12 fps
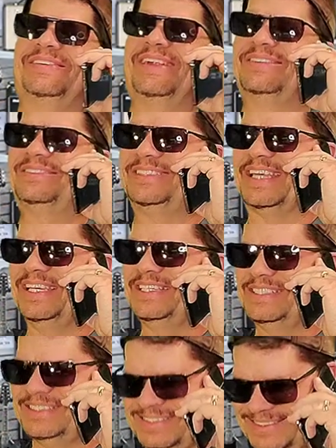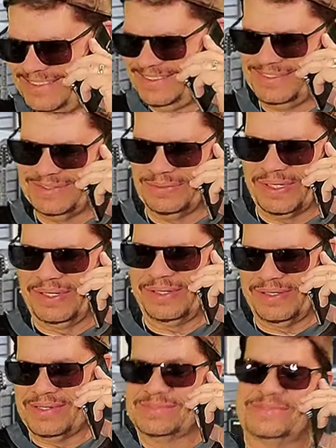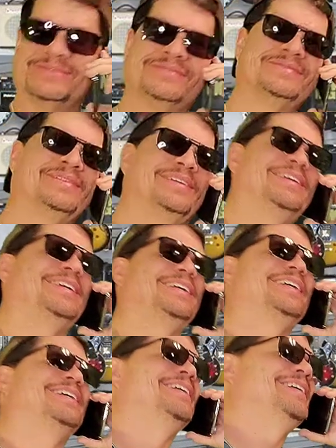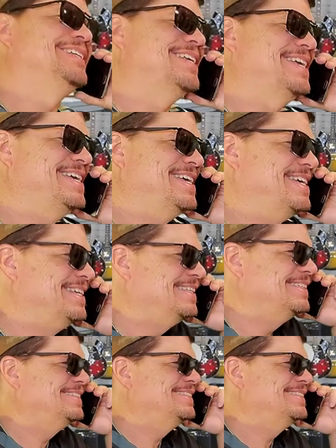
what I'm saying? Word. Yeah.